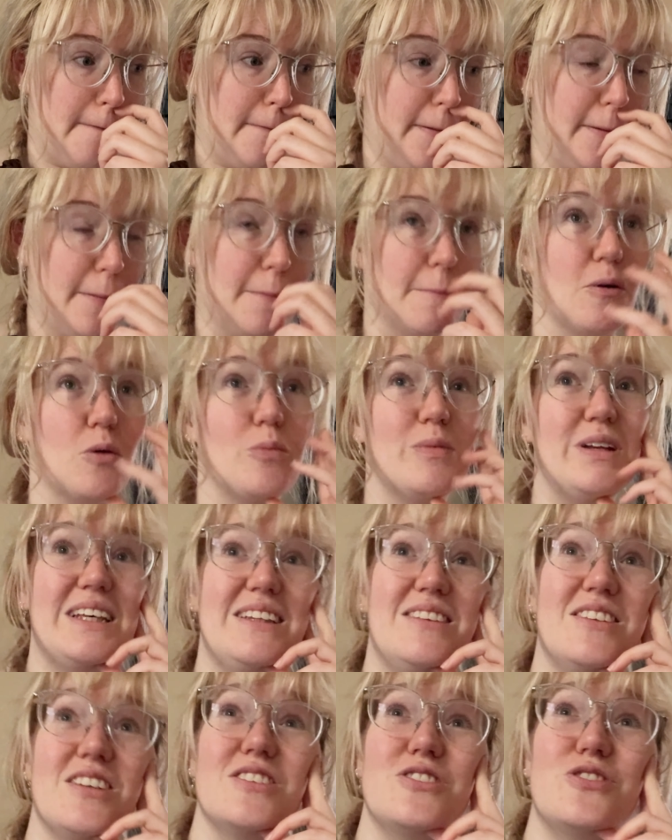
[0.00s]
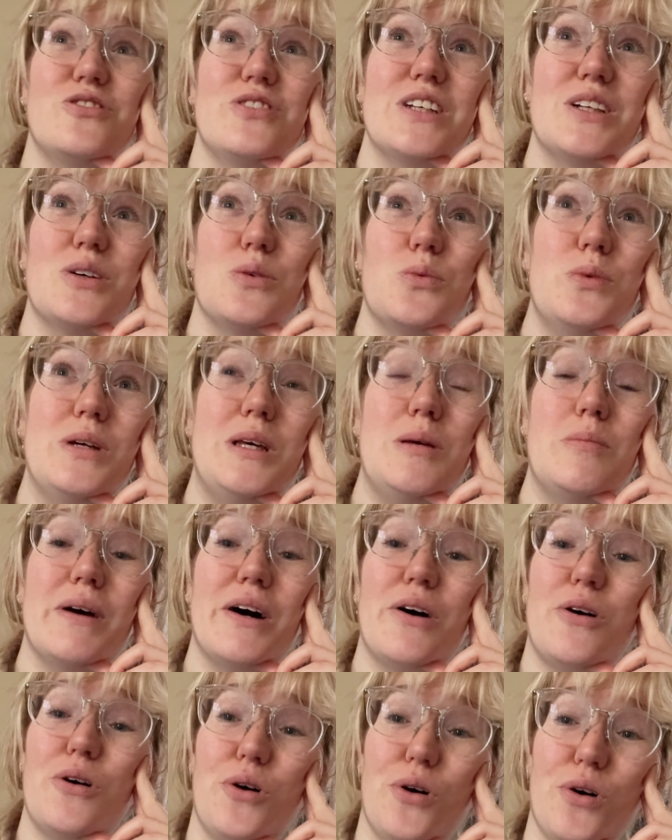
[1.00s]
But at the moment it does feel a wee bit
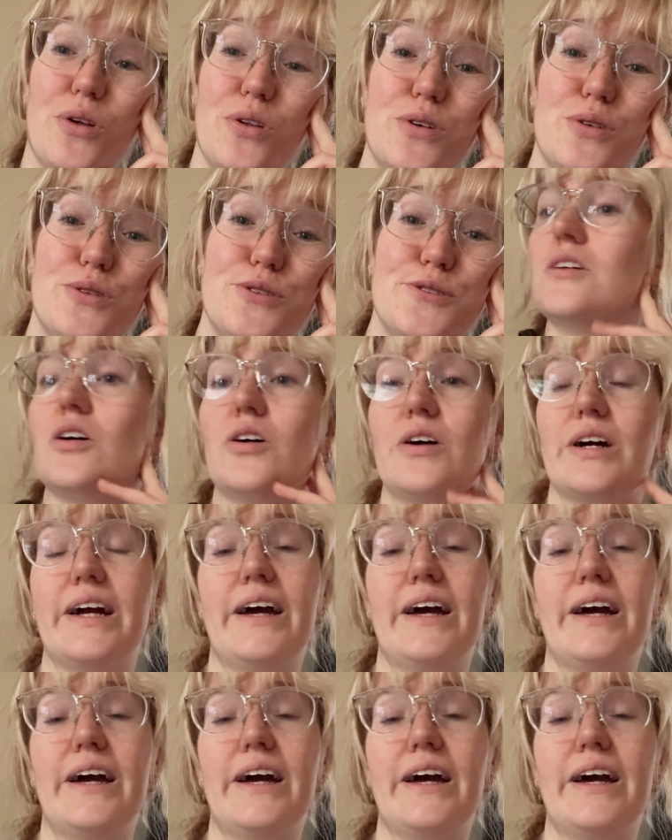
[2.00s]
hollow, or